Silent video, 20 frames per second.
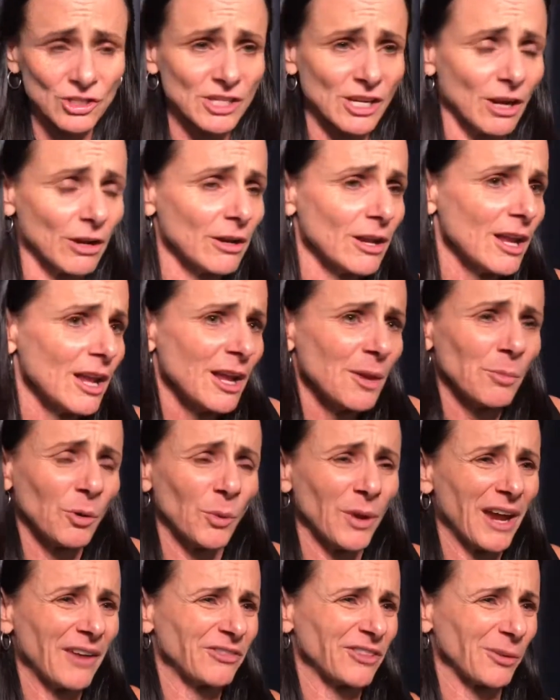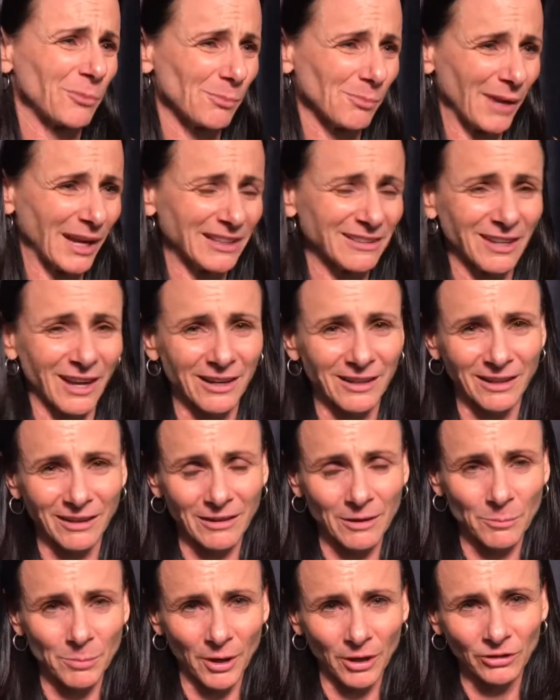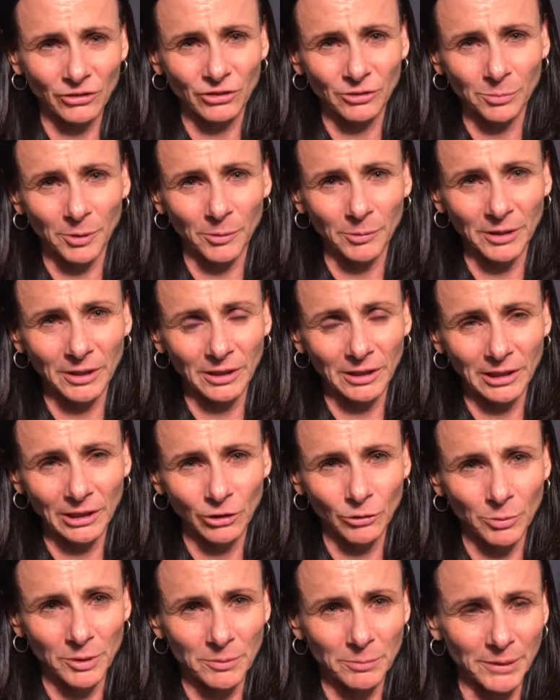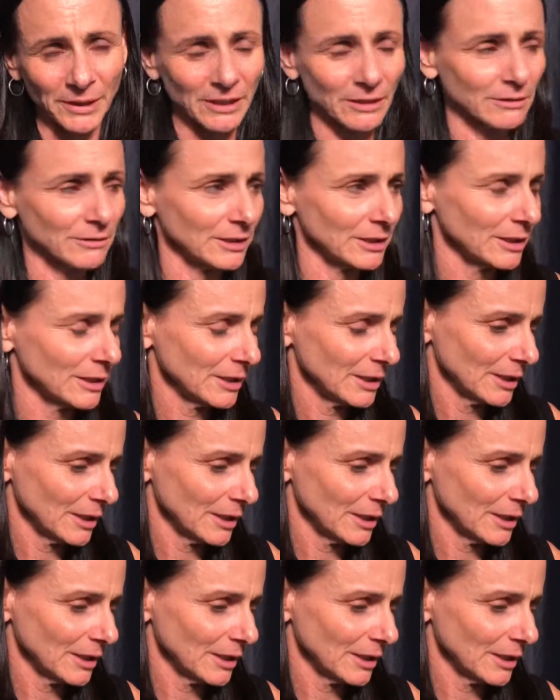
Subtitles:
So, but we have to maintain our composure probably a little bit better, and